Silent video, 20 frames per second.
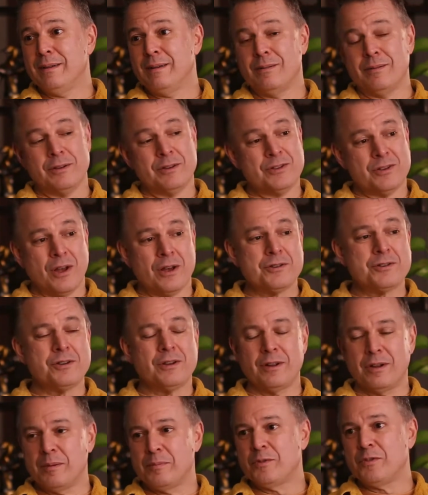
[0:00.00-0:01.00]

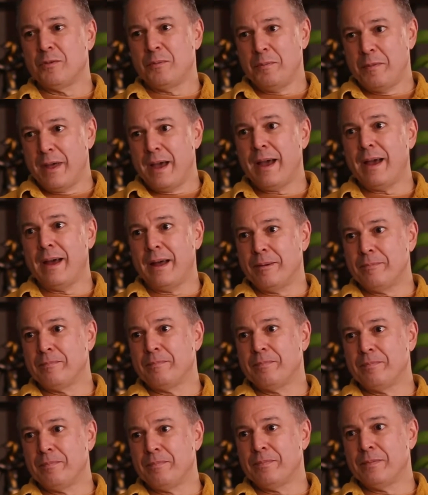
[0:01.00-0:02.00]
Exhaustion comes from that.
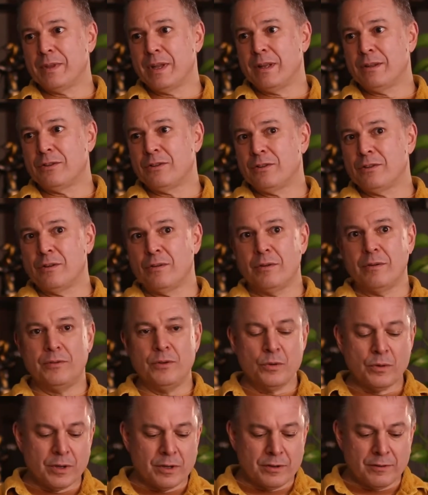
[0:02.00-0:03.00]
And so if
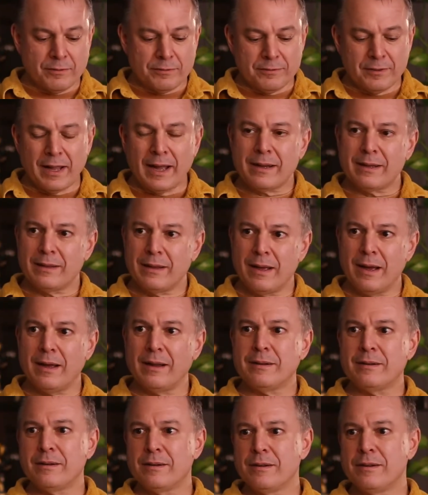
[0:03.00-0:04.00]
you can deflect
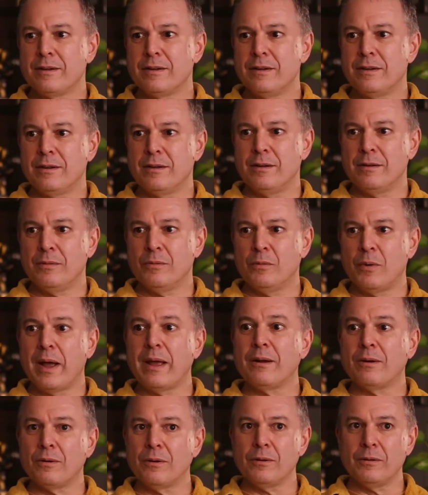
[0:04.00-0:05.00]
that,
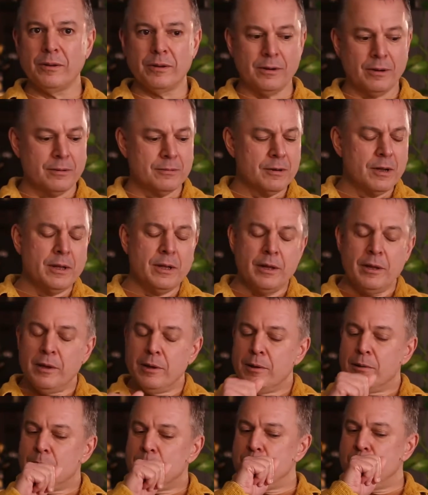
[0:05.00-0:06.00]
way earlier,
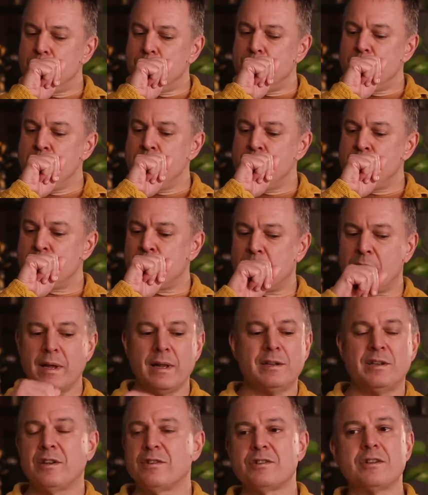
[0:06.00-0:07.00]

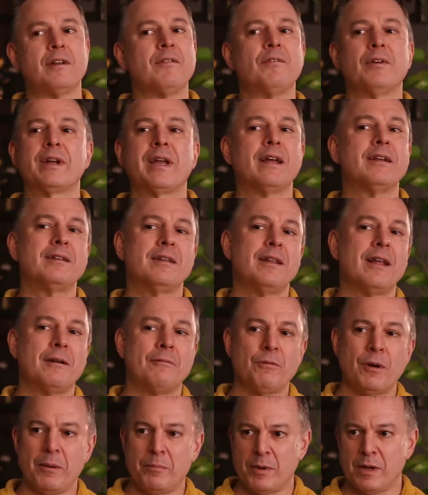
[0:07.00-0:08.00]
it doesn't ever get to that
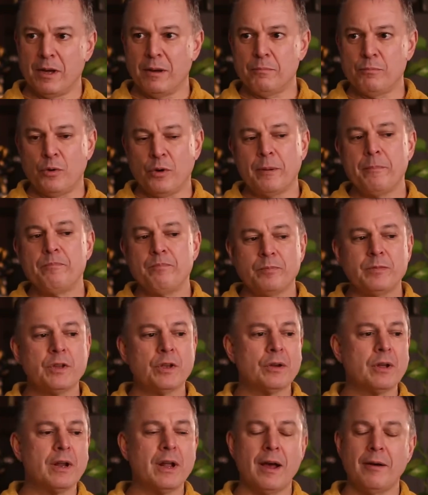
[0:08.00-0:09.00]
ramping up point,
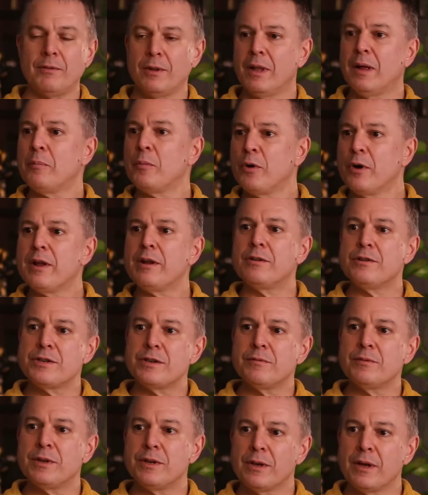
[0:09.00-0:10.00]
you're going to have a lot more
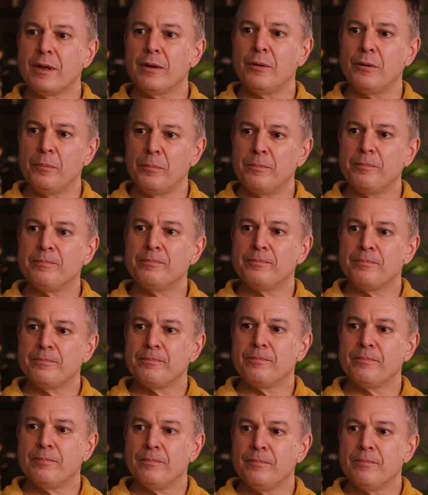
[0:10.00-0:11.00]
energy when you get home.
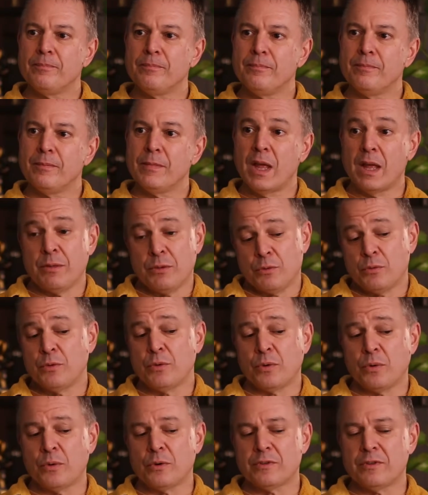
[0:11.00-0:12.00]
And through
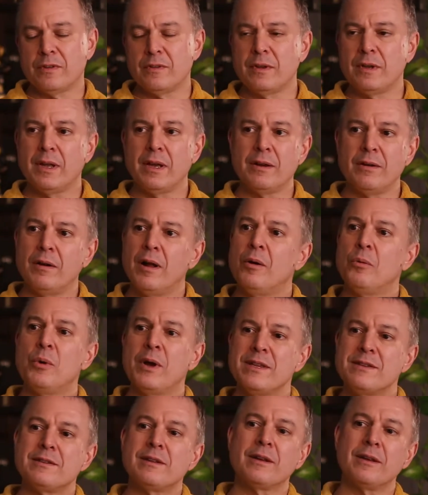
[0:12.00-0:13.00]
the course of the day, you're not
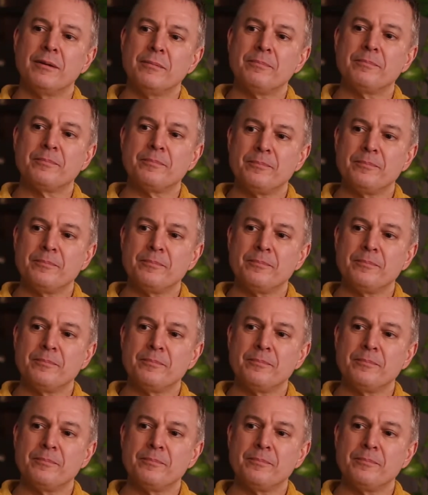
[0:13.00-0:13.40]
wasting it.